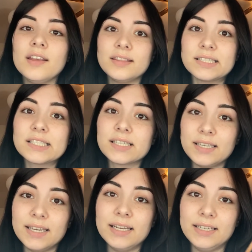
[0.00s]
This is a
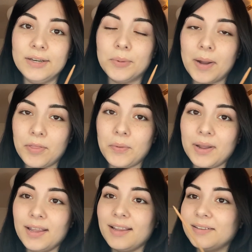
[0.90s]
knitting needle, by the
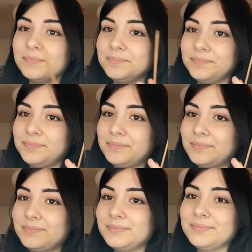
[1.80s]
way.
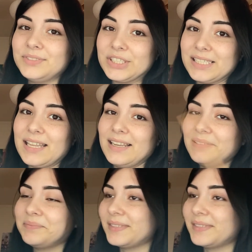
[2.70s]
Just saying.